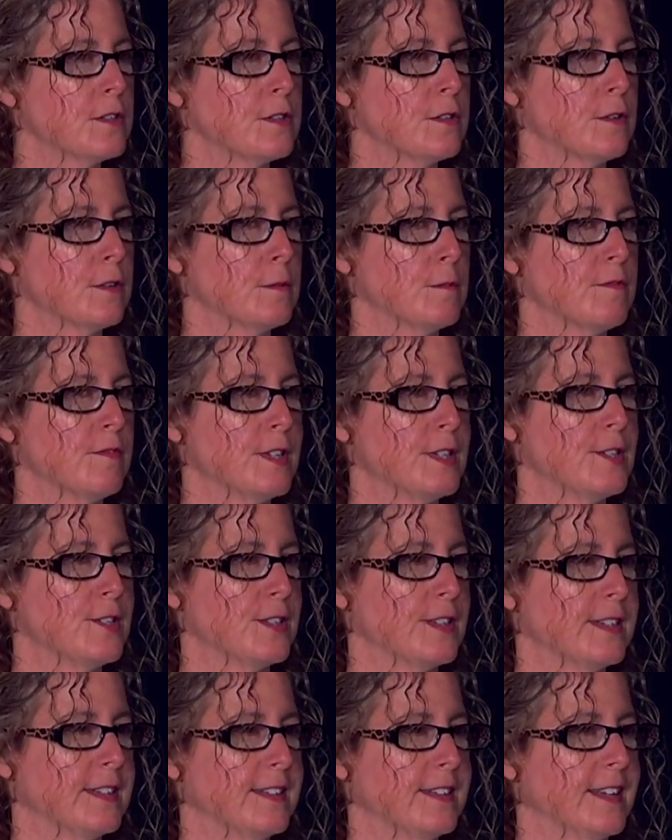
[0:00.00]
term
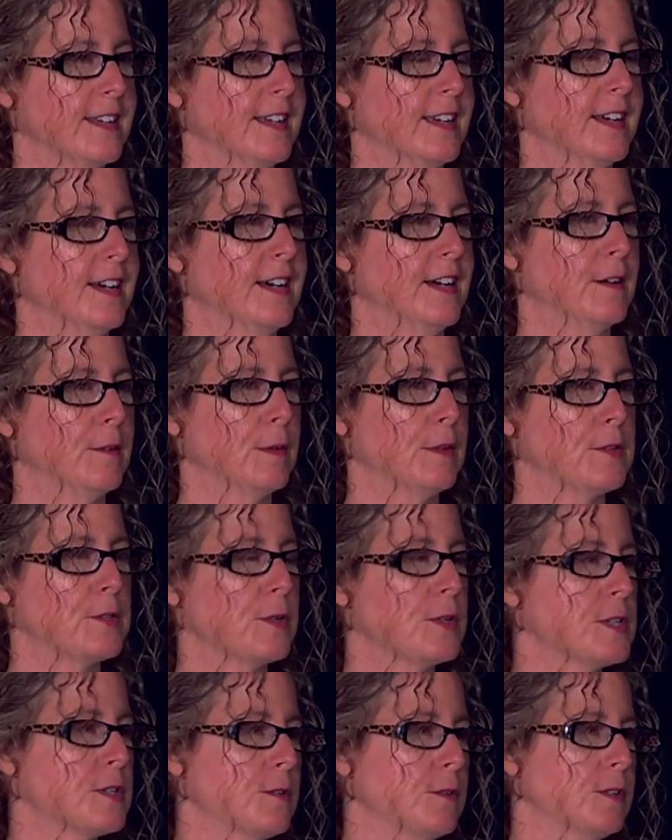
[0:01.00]
vision well, there's
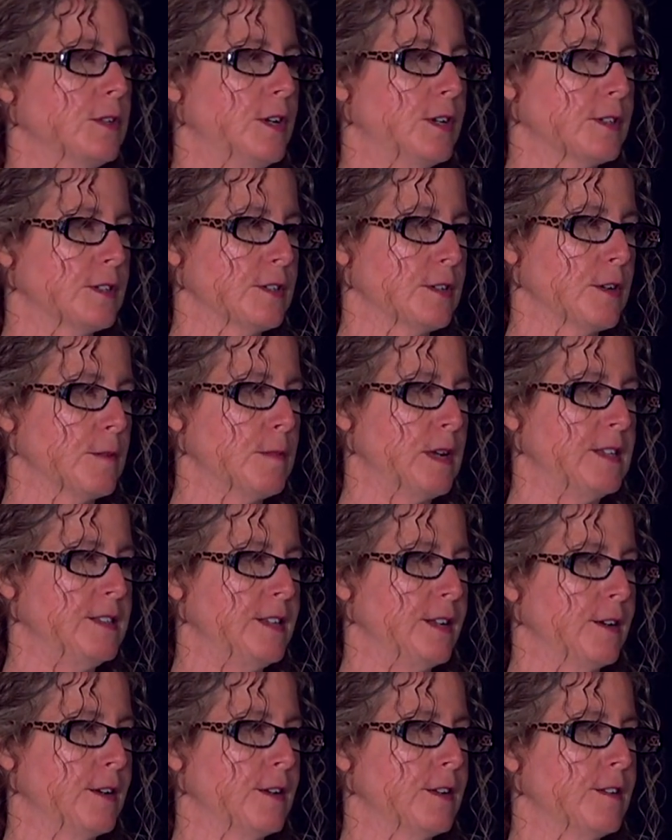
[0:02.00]
only so long term I
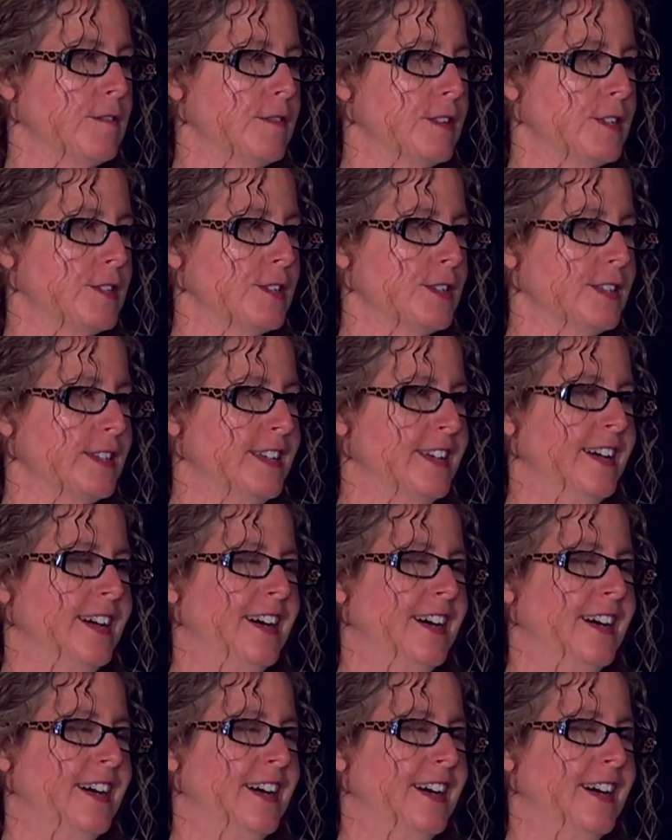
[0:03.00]
dare envision